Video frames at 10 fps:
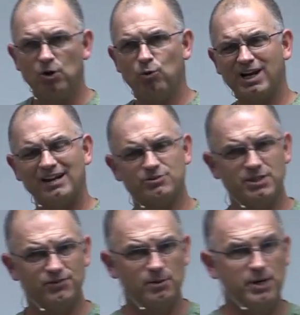We're going to have some
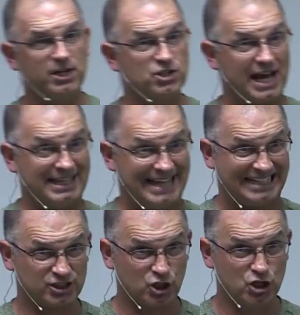different opinions, and
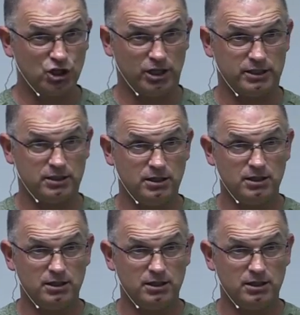that's good.